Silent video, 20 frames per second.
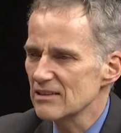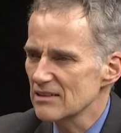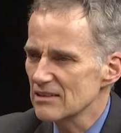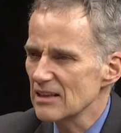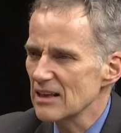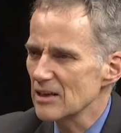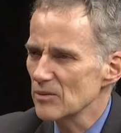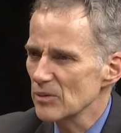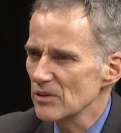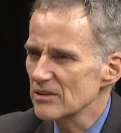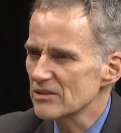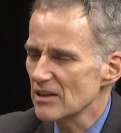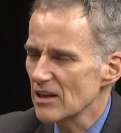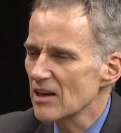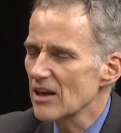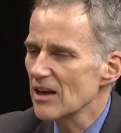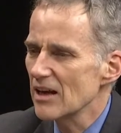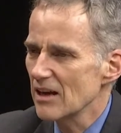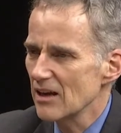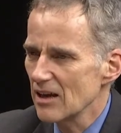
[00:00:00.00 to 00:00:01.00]
enabled
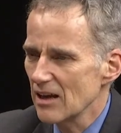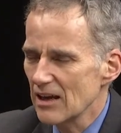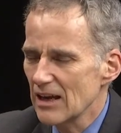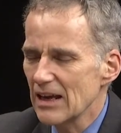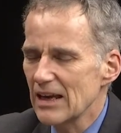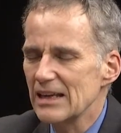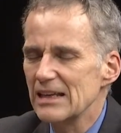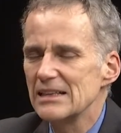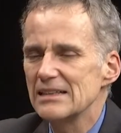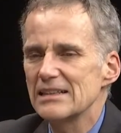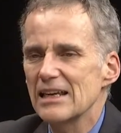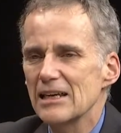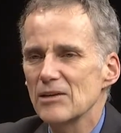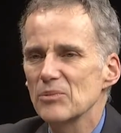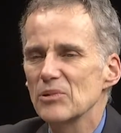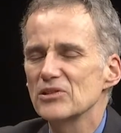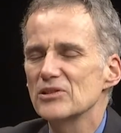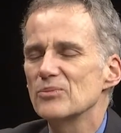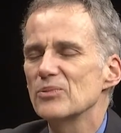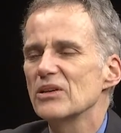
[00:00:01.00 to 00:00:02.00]
he's
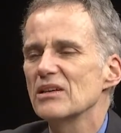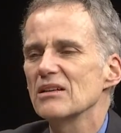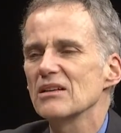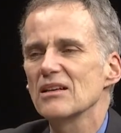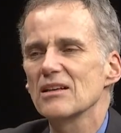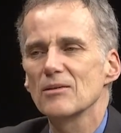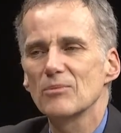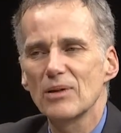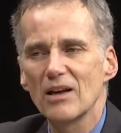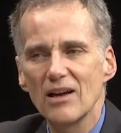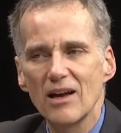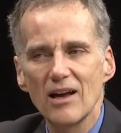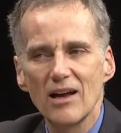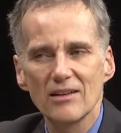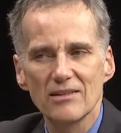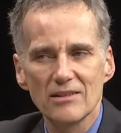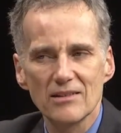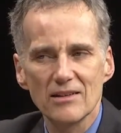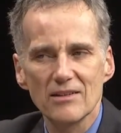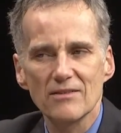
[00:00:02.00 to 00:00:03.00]
able to bring a lot of
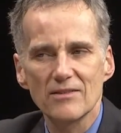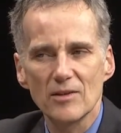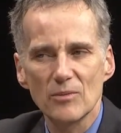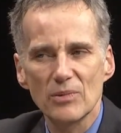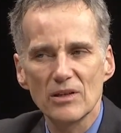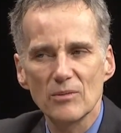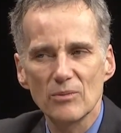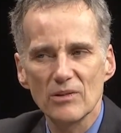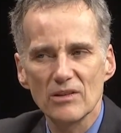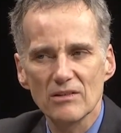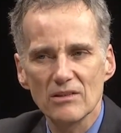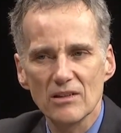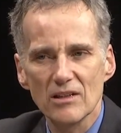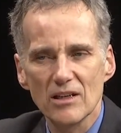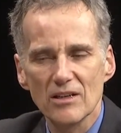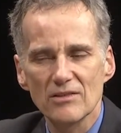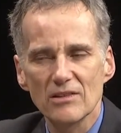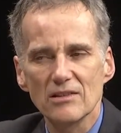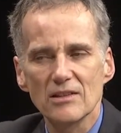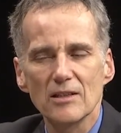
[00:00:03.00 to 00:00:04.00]
positive to people's
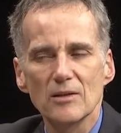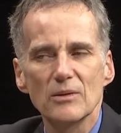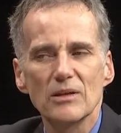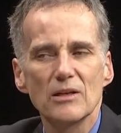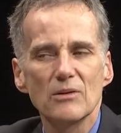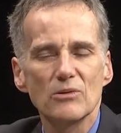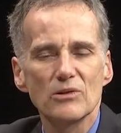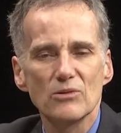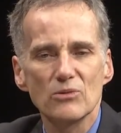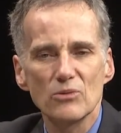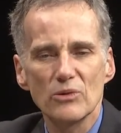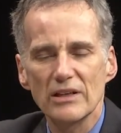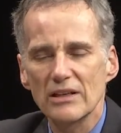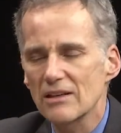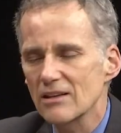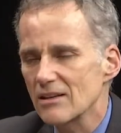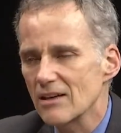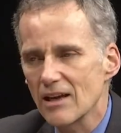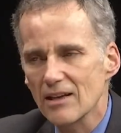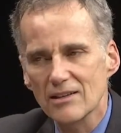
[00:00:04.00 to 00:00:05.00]
lives. He's, he was
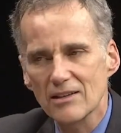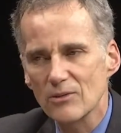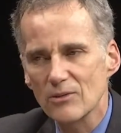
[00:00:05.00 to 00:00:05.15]
reconnected